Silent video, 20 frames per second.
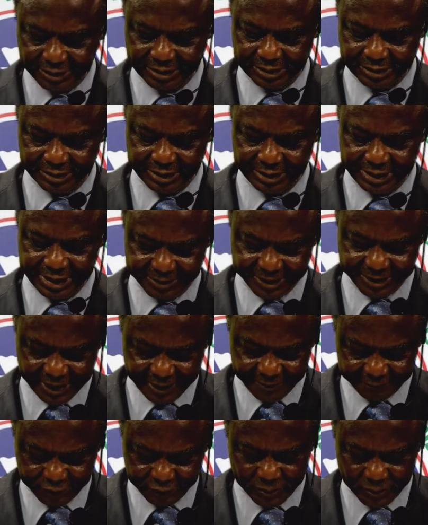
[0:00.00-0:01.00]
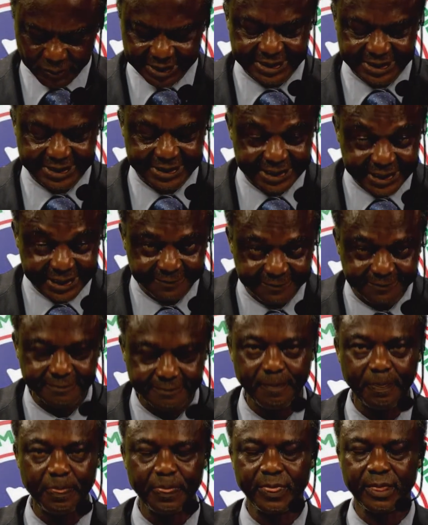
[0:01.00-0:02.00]
himself to be deceived
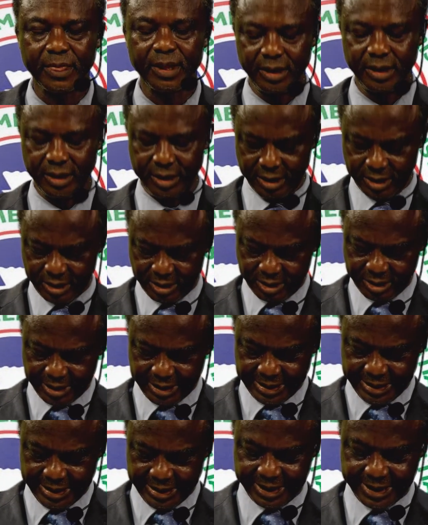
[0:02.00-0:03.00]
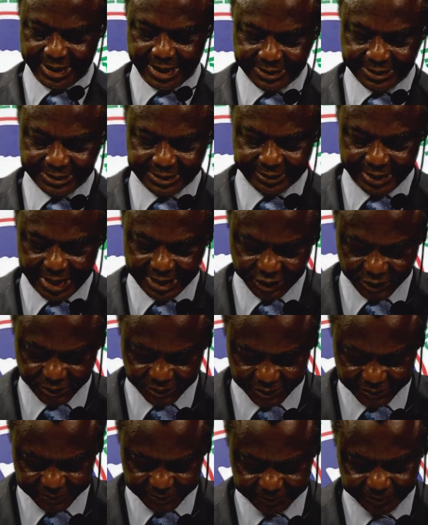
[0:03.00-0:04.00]
against the righteous.
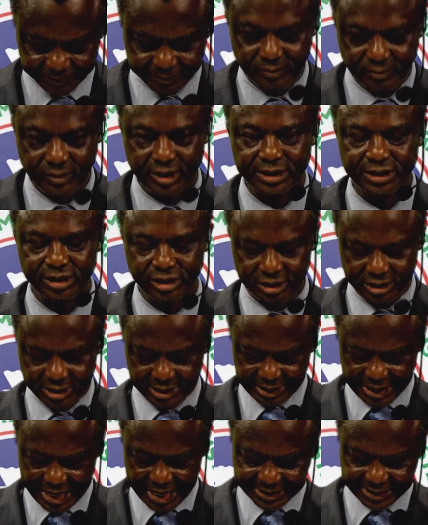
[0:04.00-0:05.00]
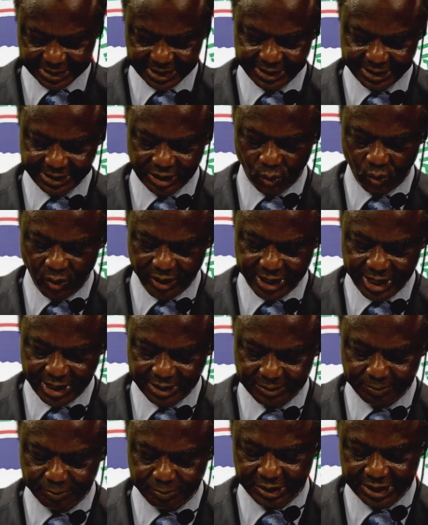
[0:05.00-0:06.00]
Lastly, the wicked
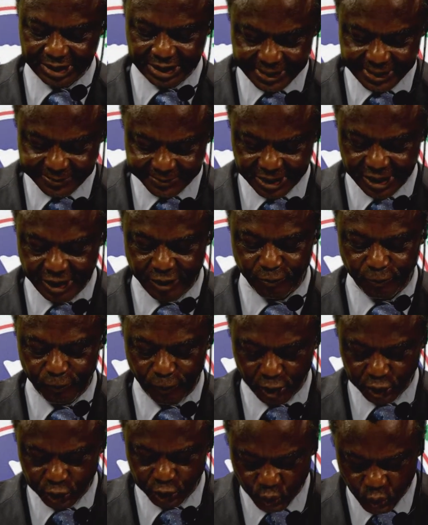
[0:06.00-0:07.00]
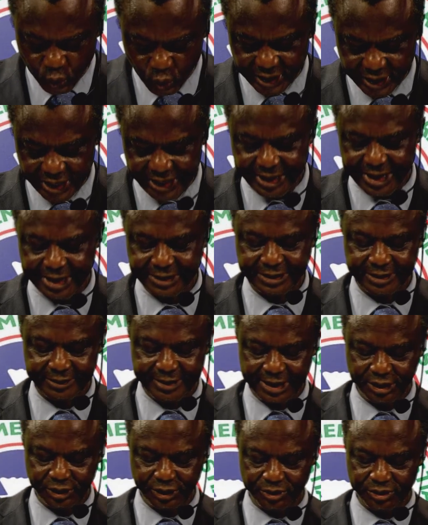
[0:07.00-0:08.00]
believes in falsehood against the
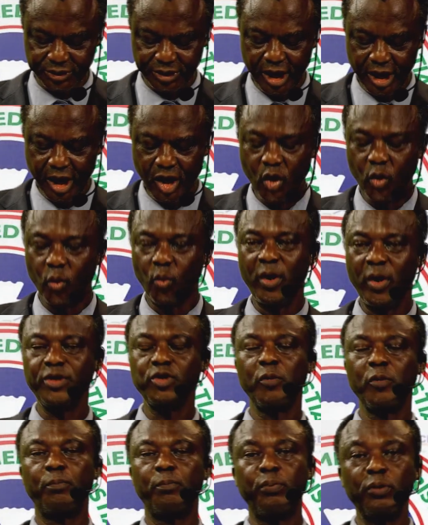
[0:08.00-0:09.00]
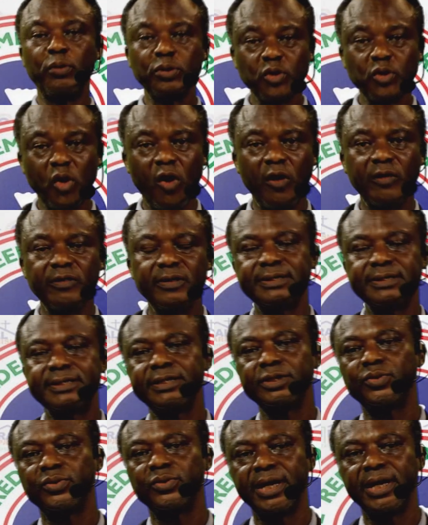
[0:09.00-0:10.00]
righteous. When you put all these things
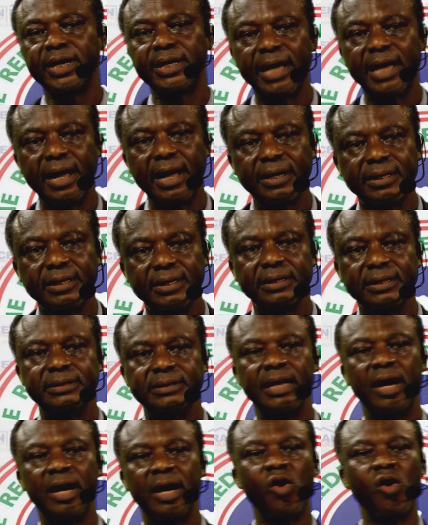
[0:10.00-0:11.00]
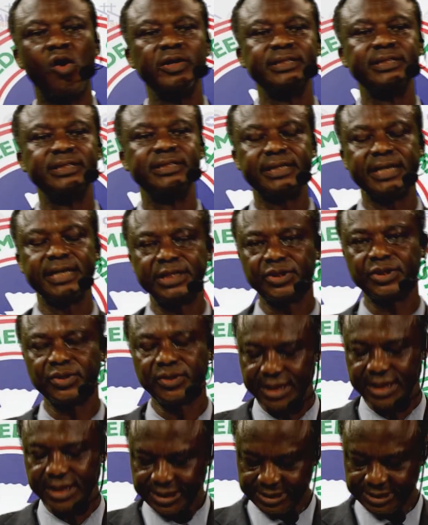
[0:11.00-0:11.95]
together, they are all indications that